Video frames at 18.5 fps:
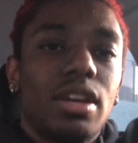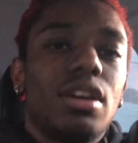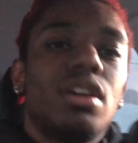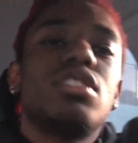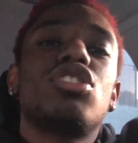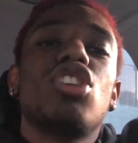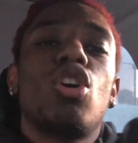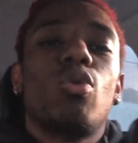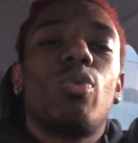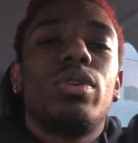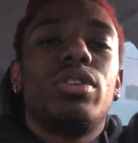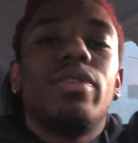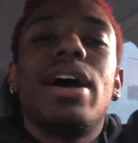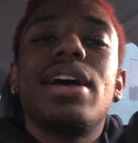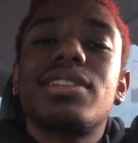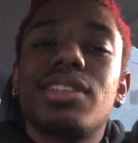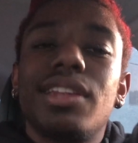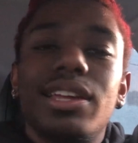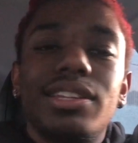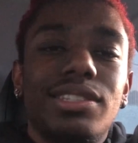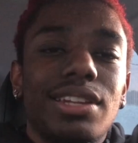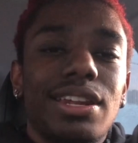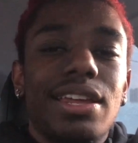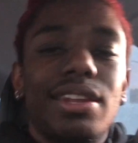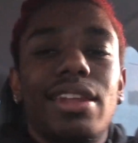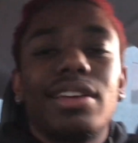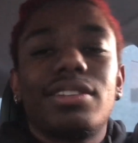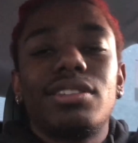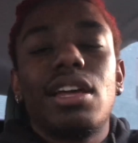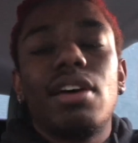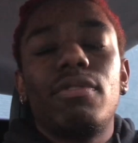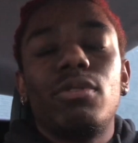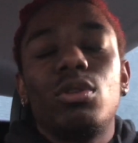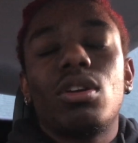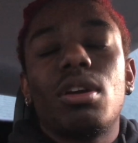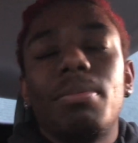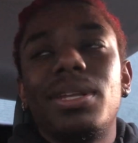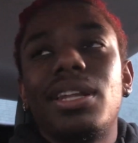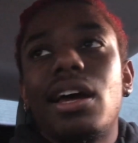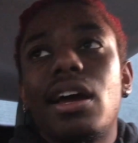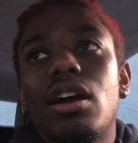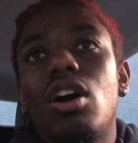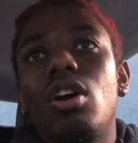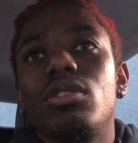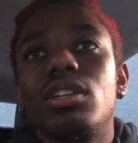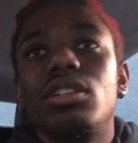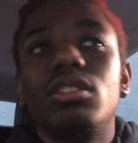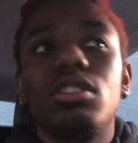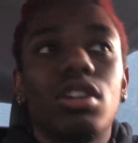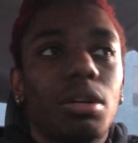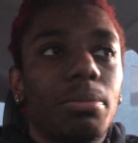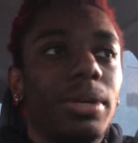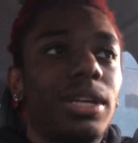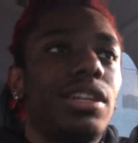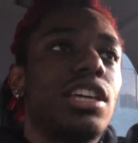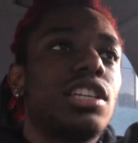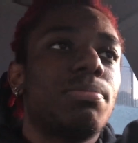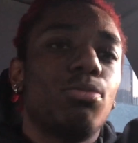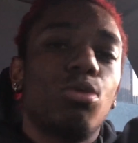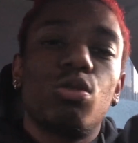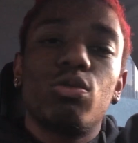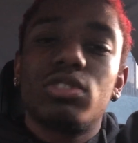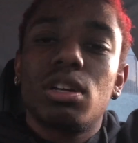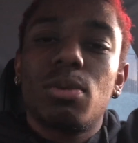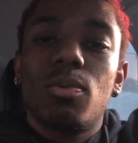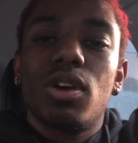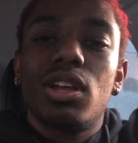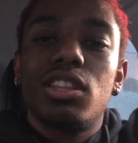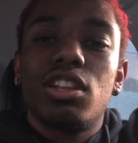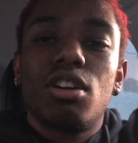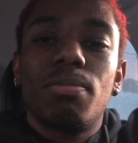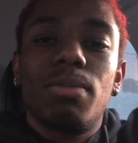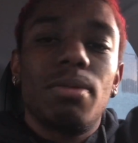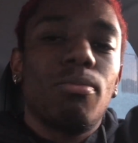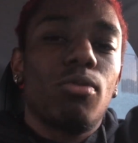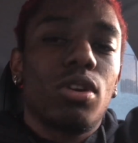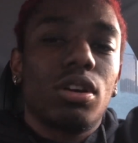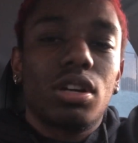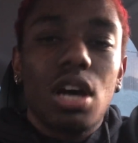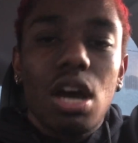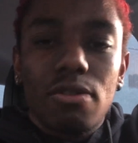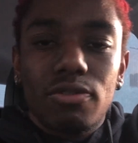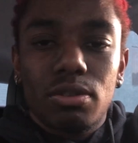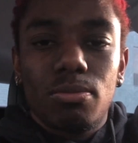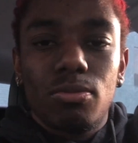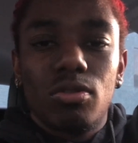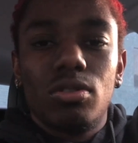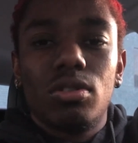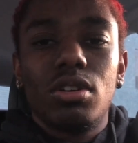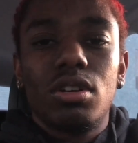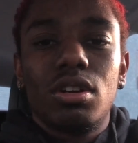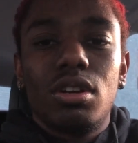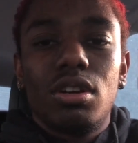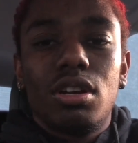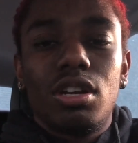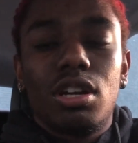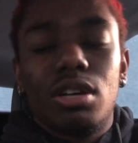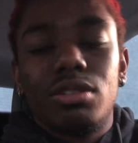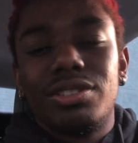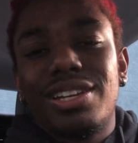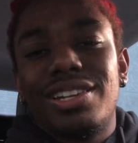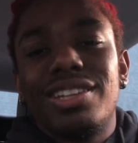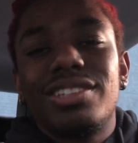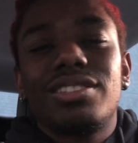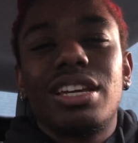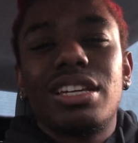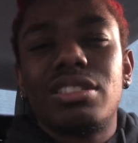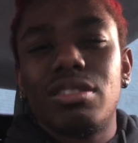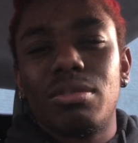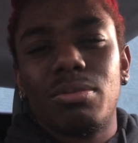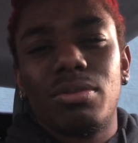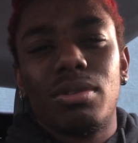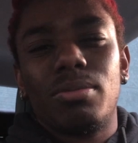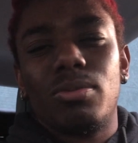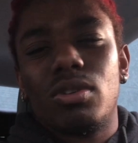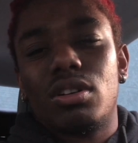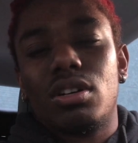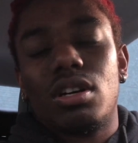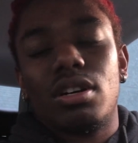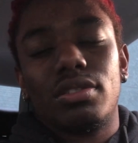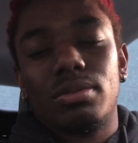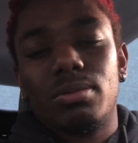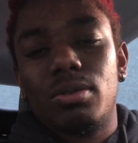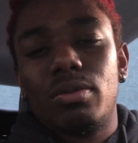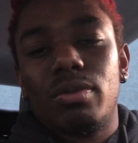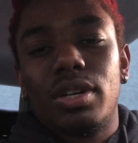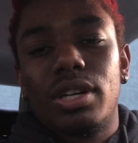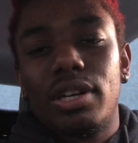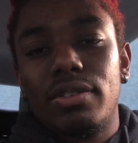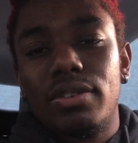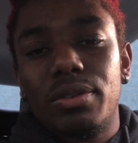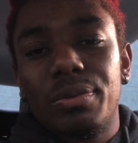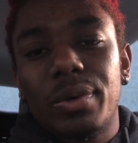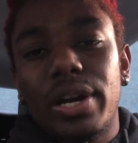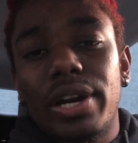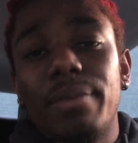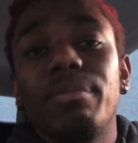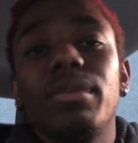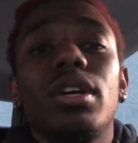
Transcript: So when you escalate to that next level, you could be like, oh, you know what I mean? Let's move somewhere a little bit more comfortable. You know what I'm saying? Let's get somewhere more comfortable, whatever, right?